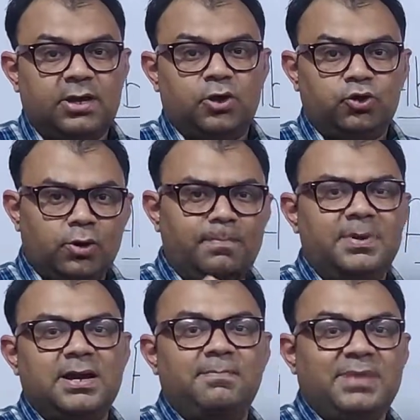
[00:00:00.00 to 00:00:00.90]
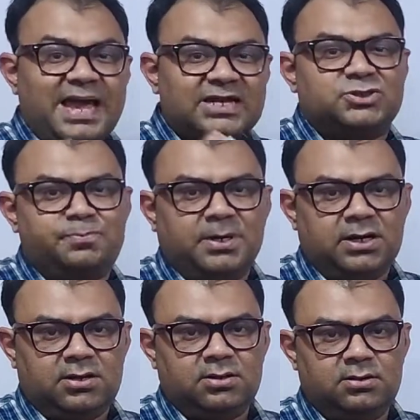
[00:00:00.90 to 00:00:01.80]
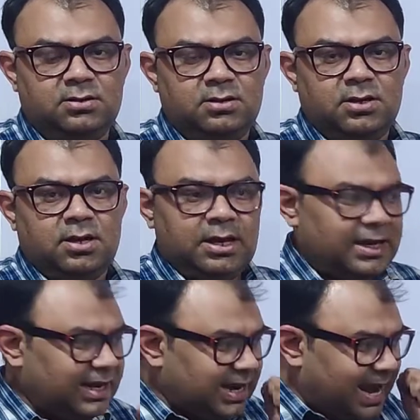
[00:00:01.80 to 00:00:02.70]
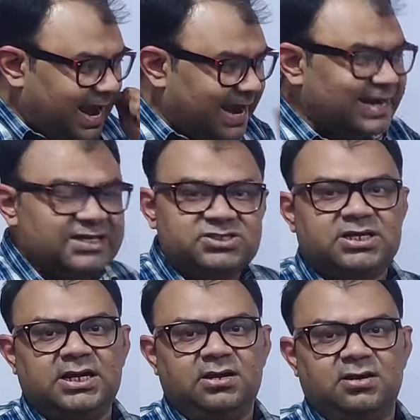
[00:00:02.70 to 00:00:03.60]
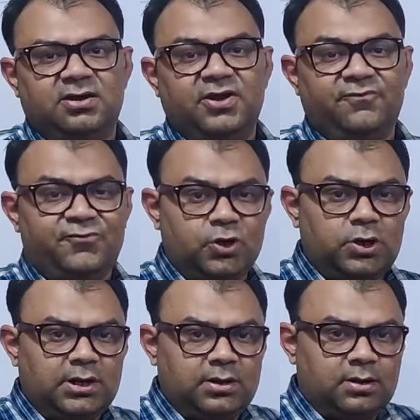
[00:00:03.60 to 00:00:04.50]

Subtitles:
You'll become expert in any skill if you'll